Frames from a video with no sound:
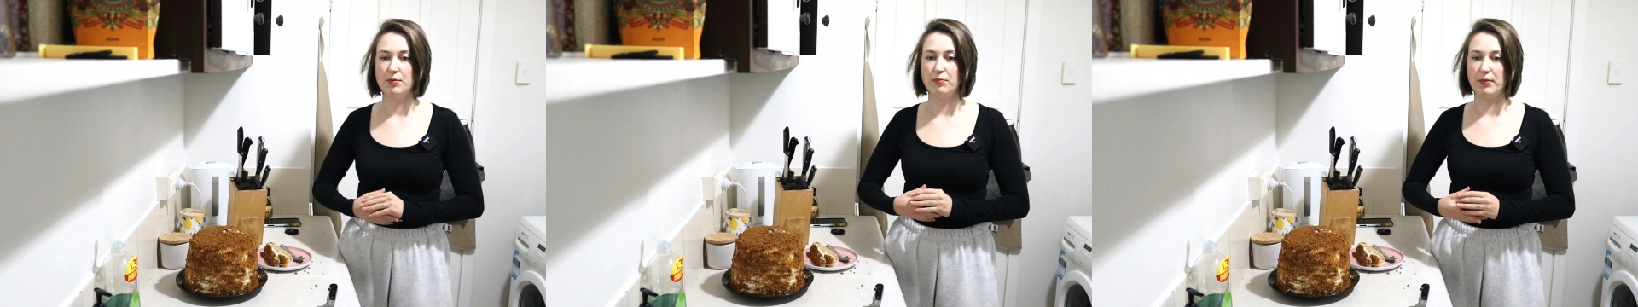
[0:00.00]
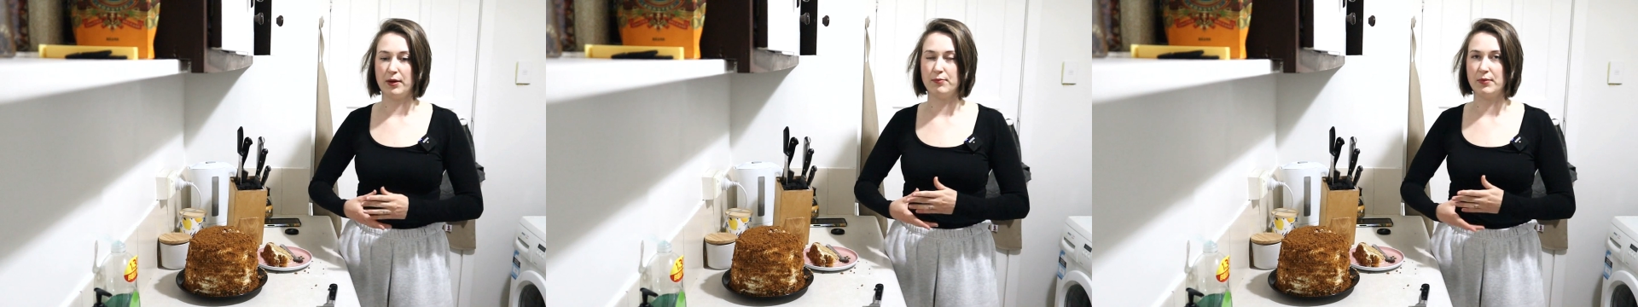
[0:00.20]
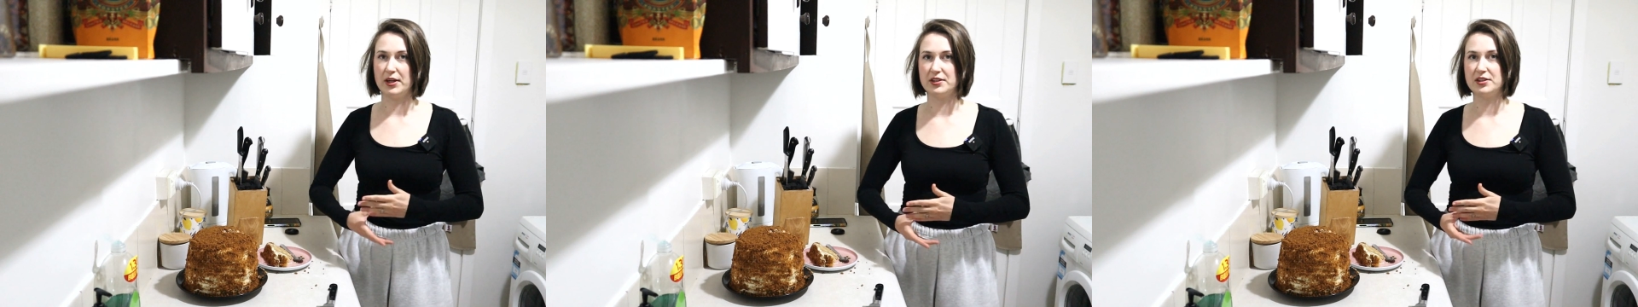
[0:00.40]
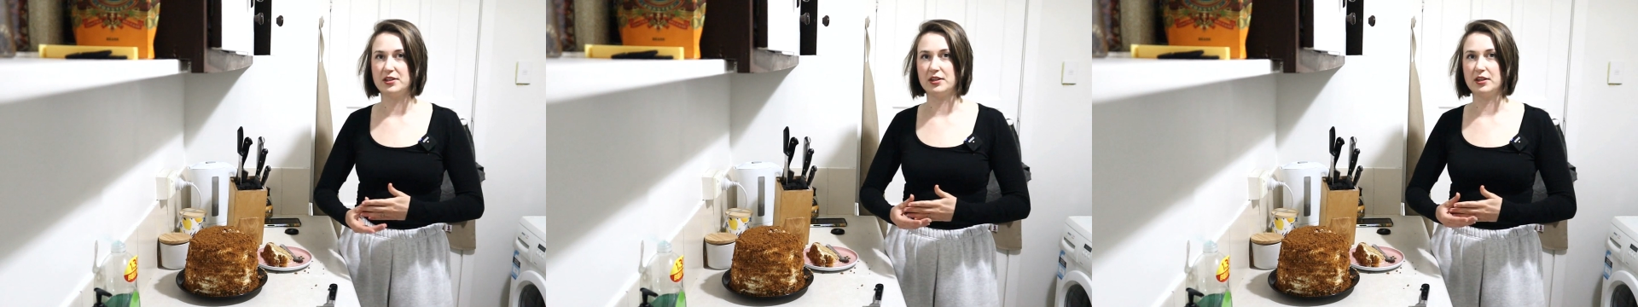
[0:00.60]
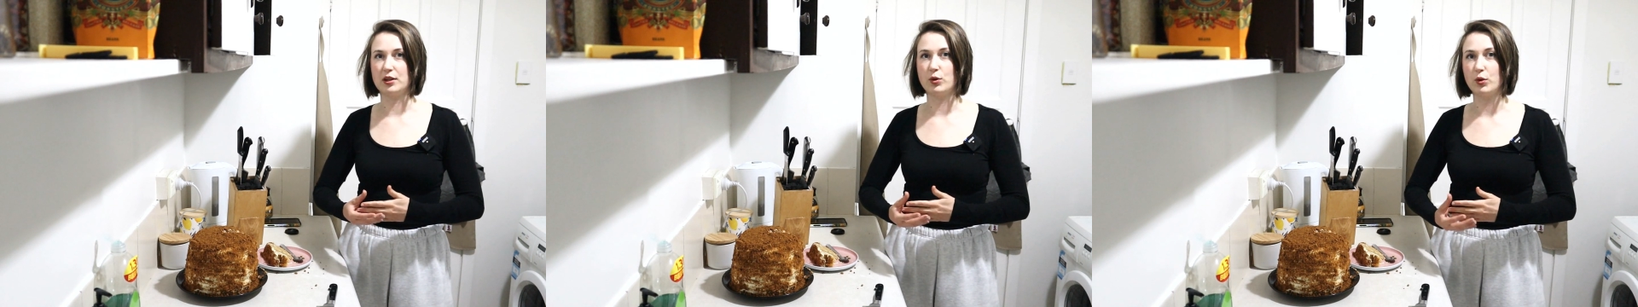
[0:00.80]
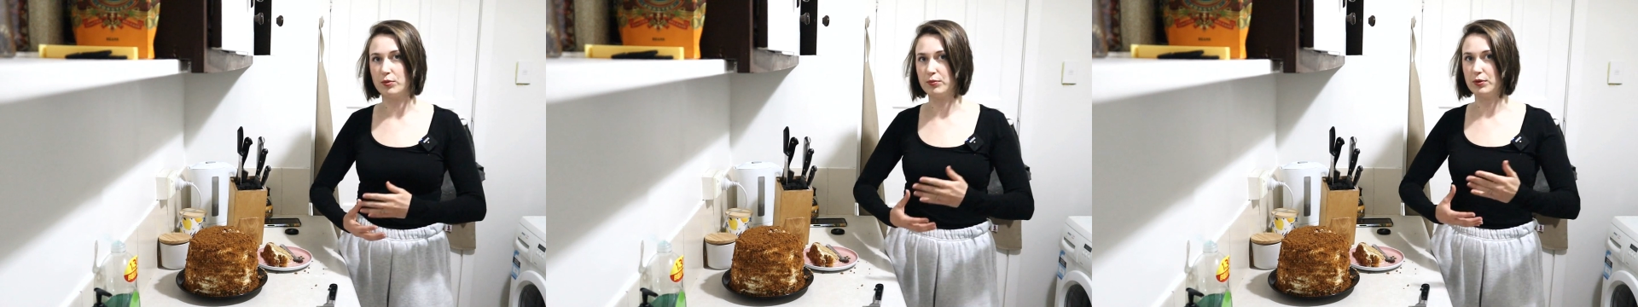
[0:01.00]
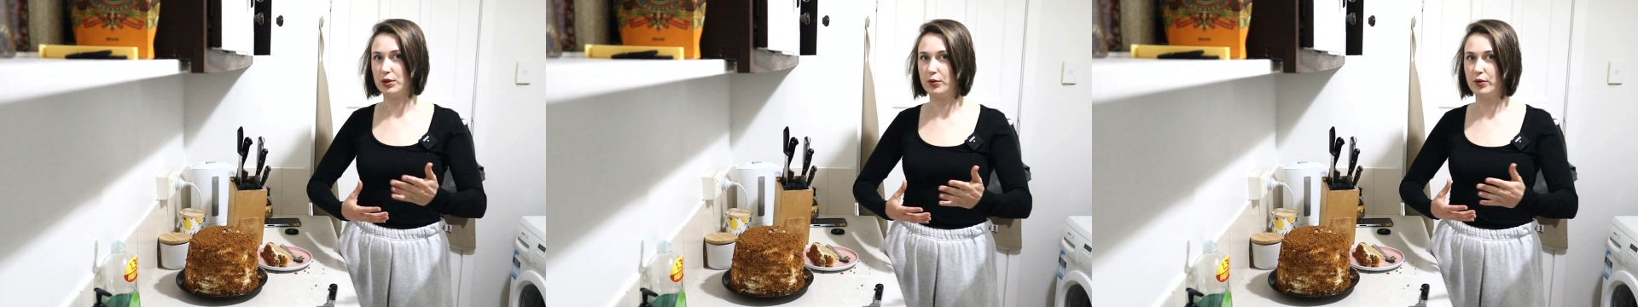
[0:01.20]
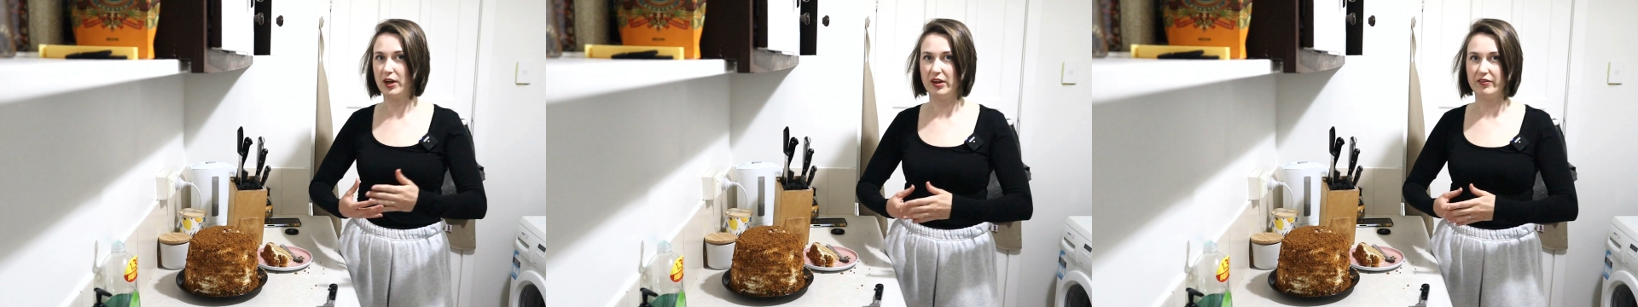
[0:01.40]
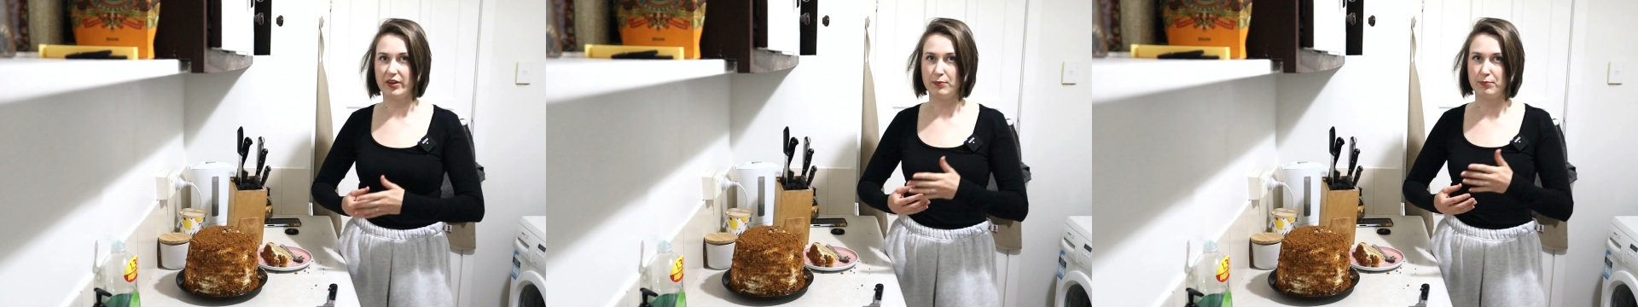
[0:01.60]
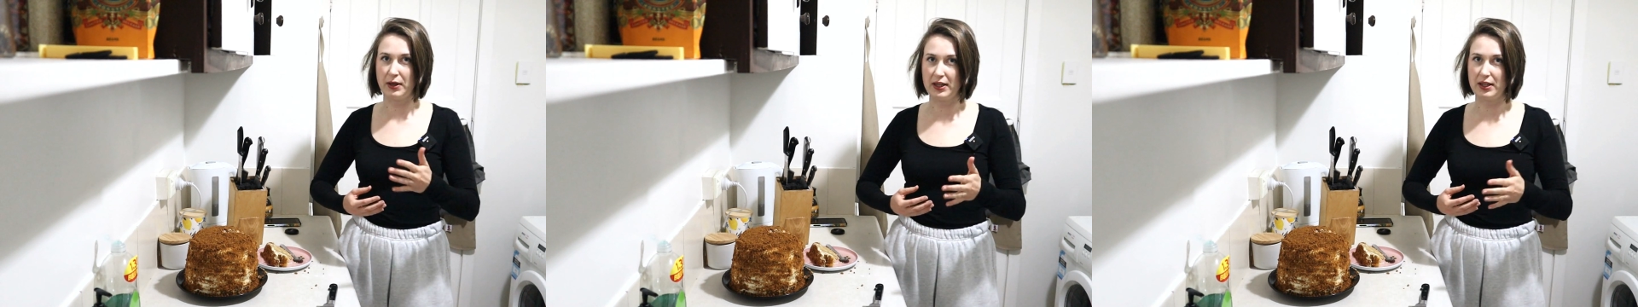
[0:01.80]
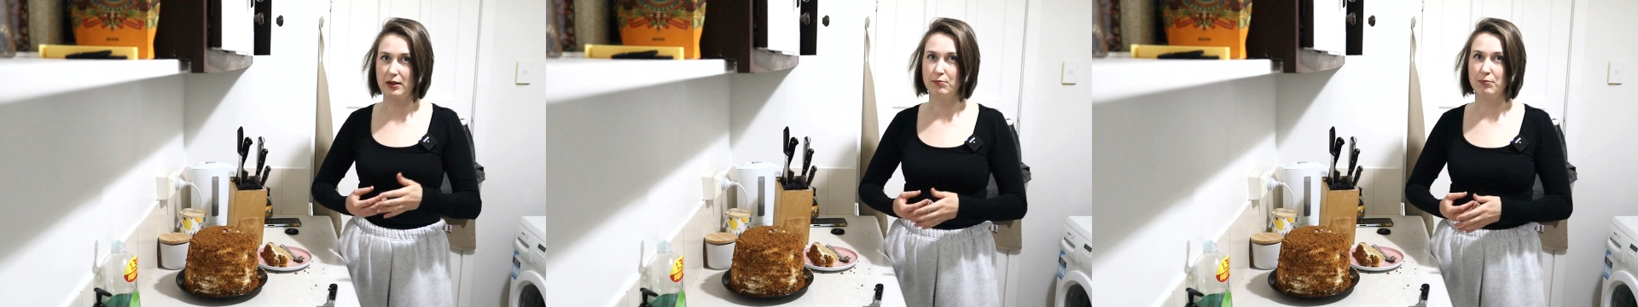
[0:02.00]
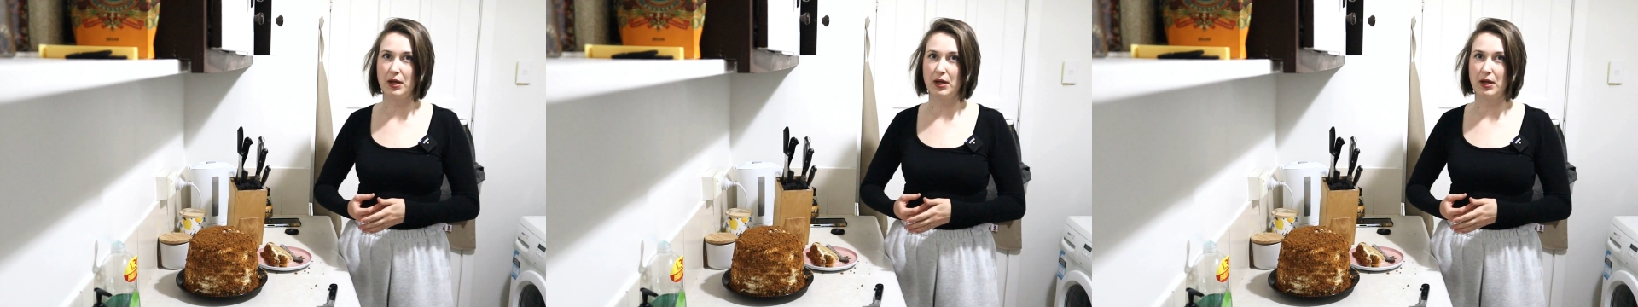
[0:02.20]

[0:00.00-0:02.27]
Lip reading: might match the equipment you have, like baking